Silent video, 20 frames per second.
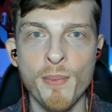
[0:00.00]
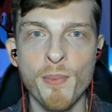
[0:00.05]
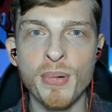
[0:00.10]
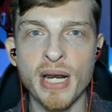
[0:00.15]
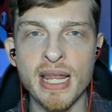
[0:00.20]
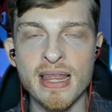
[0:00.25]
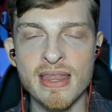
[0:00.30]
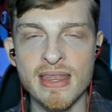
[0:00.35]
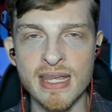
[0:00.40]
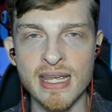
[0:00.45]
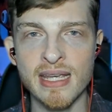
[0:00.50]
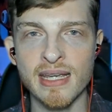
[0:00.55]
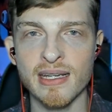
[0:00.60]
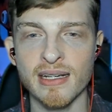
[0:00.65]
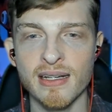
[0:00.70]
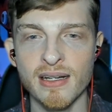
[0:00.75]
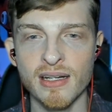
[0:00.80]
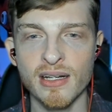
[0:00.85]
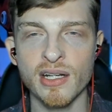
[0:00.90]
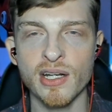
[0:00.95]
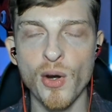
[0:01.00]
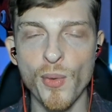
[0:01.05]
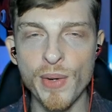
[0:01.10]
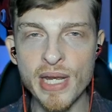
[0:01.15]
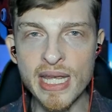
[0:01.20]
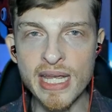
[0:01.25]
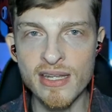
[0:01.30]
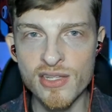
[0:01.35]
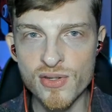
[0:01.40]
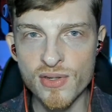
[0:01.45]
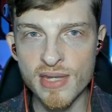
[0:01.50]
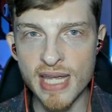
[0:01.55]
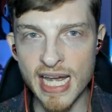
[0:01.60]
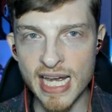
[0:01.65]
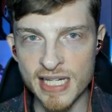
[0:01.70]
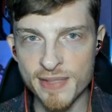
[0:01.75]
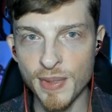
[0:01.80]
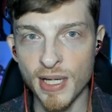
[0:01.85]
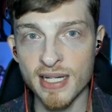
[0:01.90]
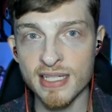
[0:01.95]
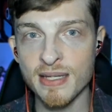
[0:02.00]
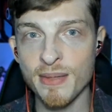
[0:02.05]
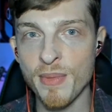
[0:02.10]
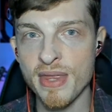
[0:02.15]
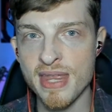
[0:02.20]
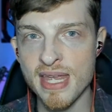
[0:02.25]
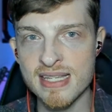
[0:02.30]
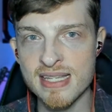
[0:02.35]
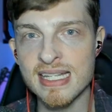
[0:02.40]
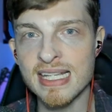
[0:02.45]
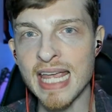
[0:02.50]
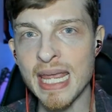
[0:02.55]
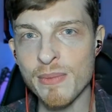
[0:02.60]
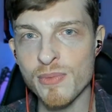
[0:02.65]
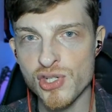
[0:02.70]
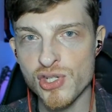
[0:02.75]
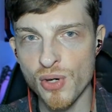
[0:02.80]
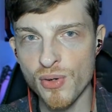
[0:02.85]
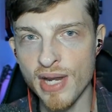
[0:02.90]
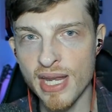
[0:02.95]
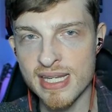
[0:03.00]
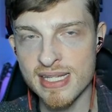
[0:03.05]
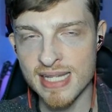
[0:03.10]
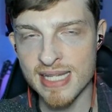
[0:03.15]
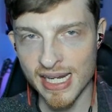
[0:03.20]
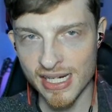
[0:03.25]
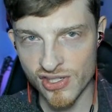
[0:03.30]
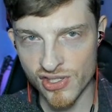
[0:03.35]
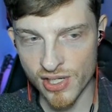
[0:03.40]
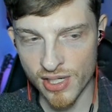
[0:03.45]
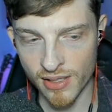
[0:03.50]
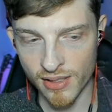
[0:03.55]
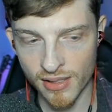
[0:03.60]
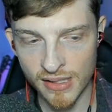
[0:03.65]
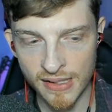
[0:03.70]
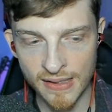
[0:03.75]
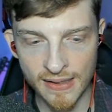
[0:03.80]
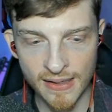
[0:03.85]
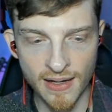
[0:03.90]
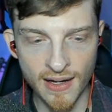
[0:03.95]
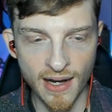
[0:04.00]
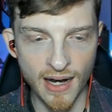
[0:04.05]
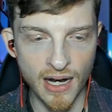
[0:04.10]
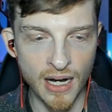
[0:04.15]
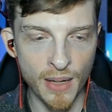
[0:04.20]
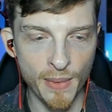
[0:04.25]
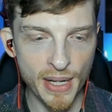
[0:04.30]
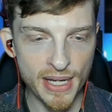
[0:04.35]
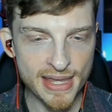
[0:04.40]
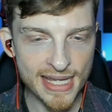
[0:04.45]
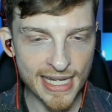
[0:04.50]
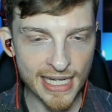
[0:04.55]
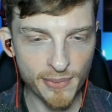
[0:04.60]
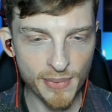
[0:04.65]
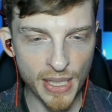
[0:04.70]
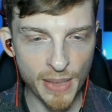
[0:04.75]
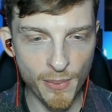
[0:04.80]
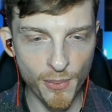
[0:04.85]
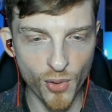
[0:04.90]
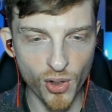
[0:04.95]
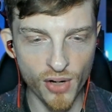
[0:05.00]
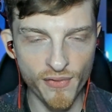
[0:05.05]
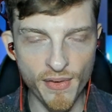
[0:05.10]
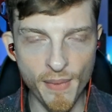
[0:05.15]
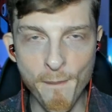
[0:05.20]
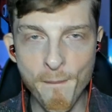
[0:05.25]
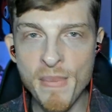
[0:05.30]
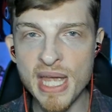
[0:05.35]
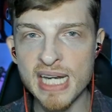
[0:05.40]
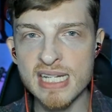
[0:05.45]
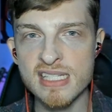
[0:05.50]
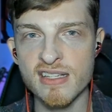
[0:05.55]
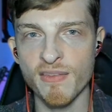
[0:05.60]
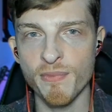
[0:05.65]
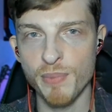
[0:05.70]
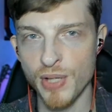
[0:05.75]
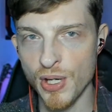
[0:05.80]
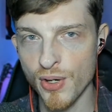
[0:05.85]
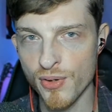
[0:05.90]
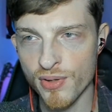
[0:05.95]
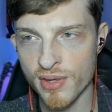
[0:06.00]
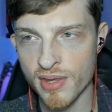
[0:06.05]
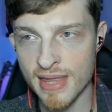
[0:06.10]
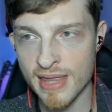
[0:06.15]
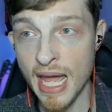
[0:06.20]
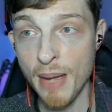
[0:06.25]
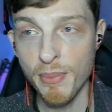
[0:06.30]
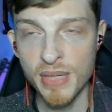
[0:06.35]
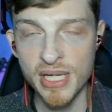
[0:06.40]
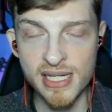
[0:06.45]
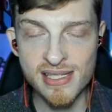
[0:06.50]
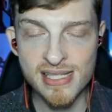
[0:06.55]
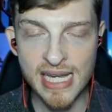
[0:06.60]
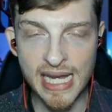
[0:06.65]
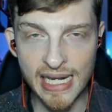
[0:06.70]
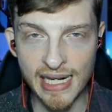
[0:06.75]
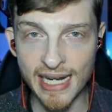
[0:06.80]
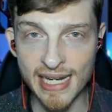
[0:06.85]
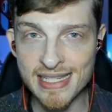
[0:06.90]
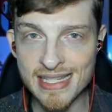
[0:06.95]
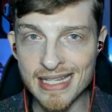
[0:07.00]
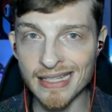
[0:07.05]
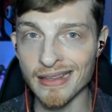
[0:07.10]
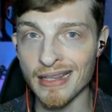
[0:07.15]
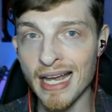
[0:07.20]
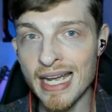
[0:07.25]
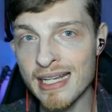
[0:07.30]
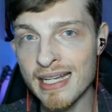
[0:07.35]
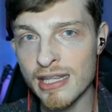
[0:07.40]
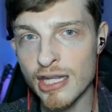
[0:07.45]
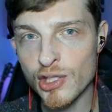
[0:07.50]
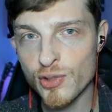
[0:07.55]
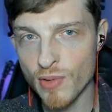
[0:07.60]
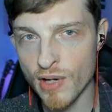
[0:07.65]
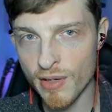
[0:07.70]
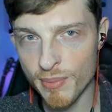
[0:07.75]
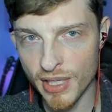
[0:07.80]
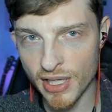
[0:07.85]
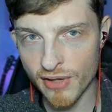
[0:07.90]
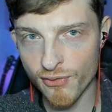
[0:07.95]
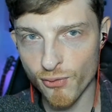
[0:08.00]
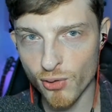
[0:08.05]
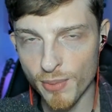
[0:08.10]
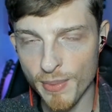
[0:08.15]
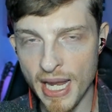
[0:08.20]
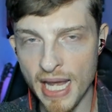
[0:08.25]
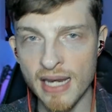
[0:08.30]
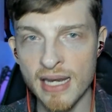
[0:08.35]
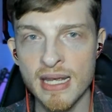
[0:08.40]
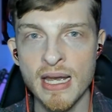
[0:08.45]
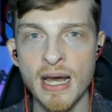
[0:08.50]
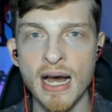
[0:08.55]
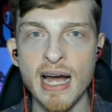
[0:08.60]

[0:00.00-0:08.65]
But I think going into the Xbox and Bethesda Game Showcase next year, I think it'll be more of a mix of both. That being said, I did like the 12-month format.